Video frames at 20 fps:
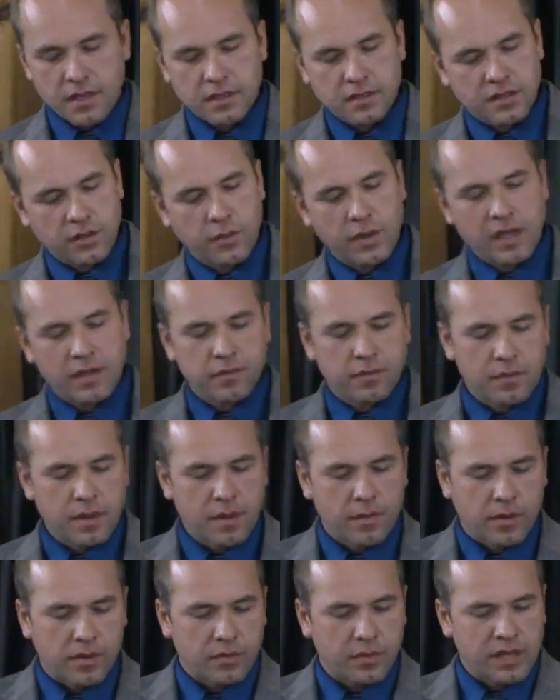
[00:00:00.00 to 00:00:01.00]
So we
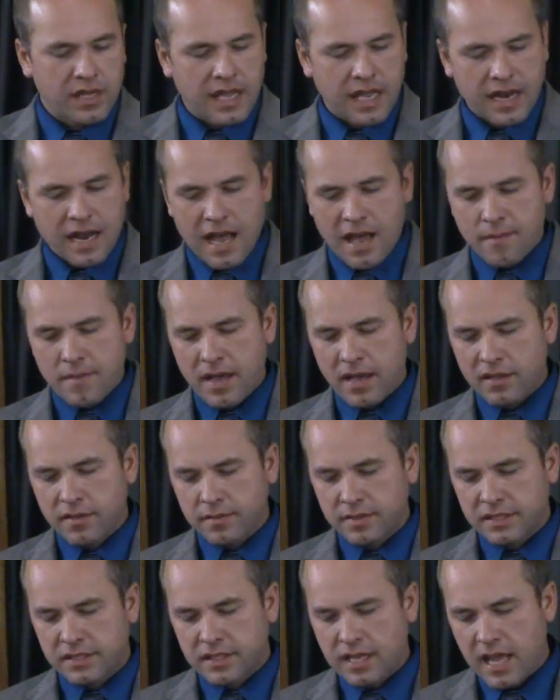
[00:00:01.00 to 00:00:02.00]
cannot make the
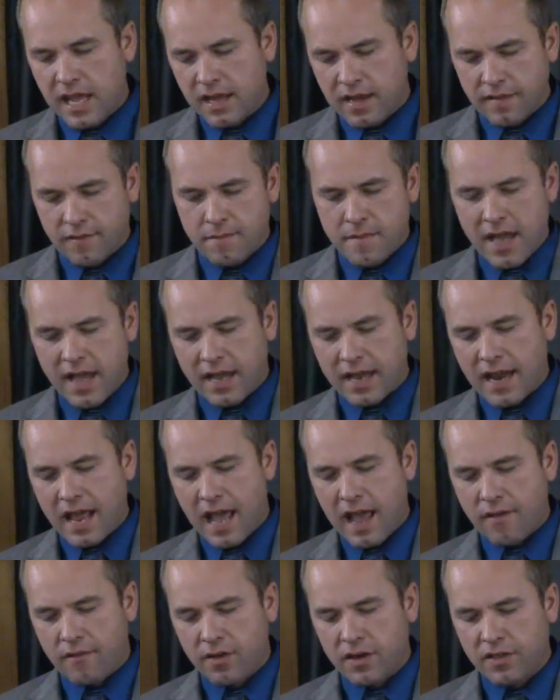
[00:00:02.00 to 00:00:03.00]
mistake of making
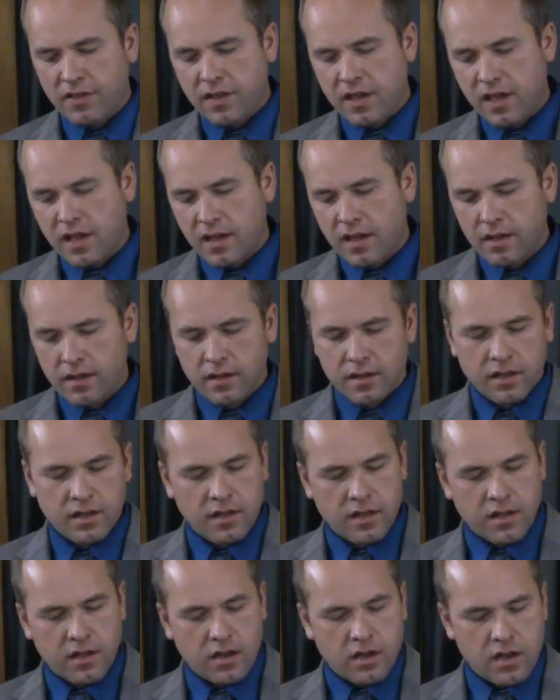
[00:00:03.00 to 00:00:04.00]
everything
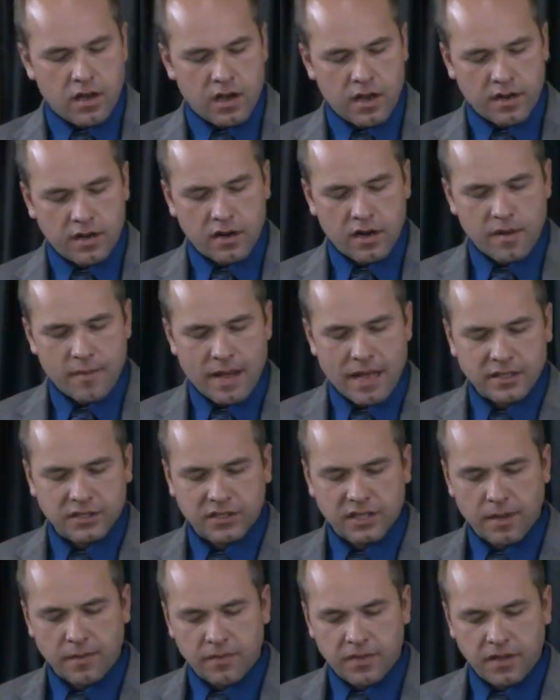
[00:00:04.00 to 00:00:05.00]
on here about
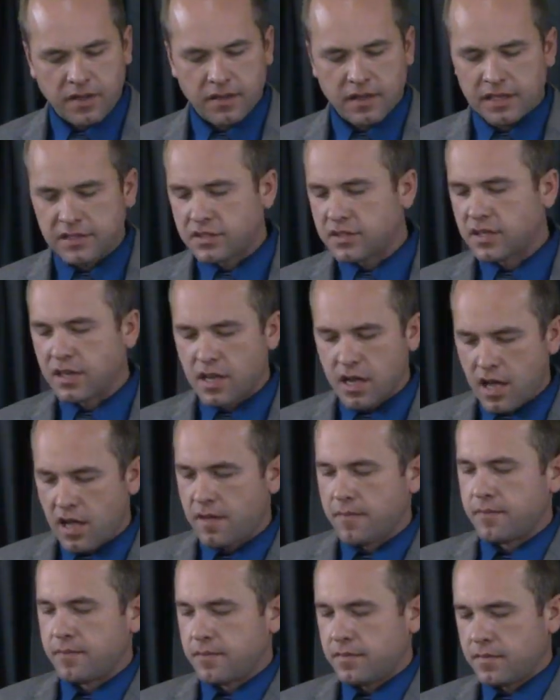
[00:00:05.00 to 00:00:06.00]
something that's to come.